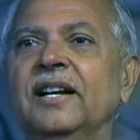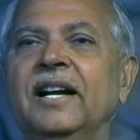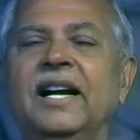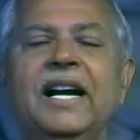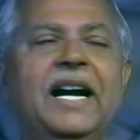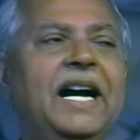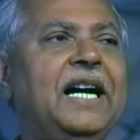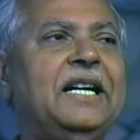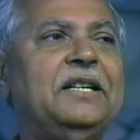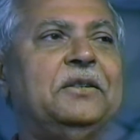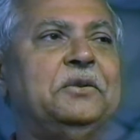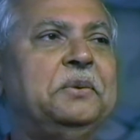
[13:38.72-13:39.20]

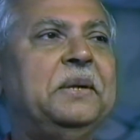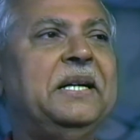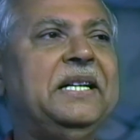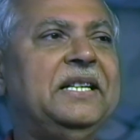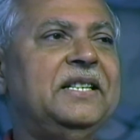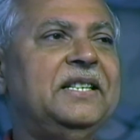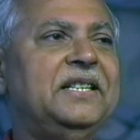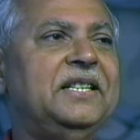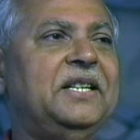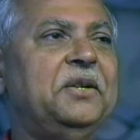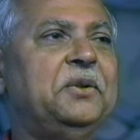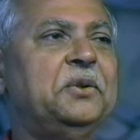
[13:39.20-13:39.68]
And when
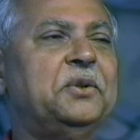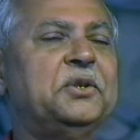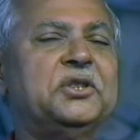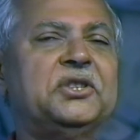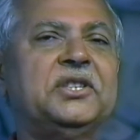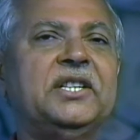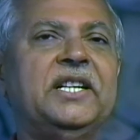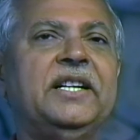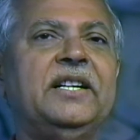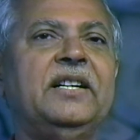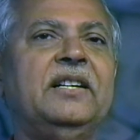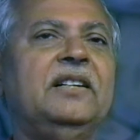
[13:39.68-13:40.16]
he would
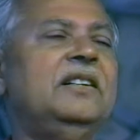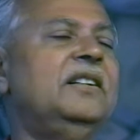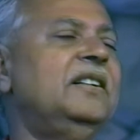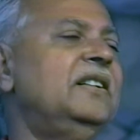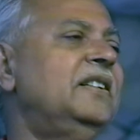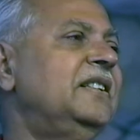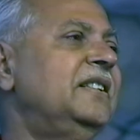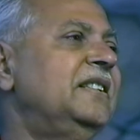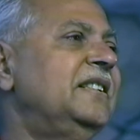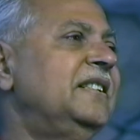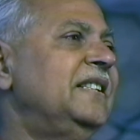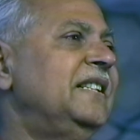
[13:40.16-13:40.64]
say,
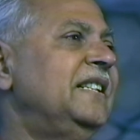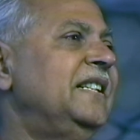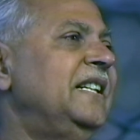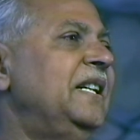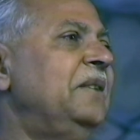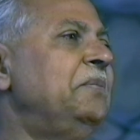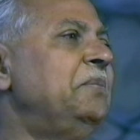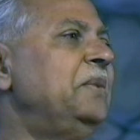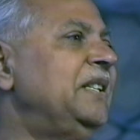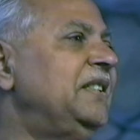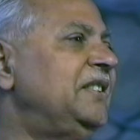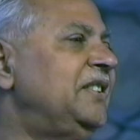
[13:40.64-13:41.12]

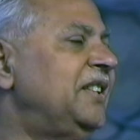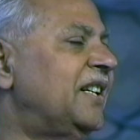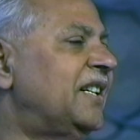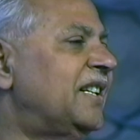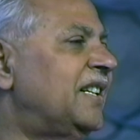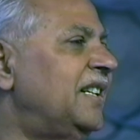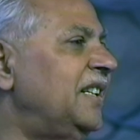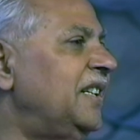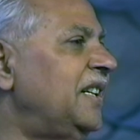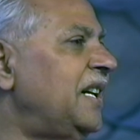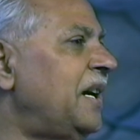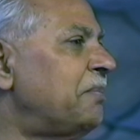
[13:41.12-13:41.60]
immediately,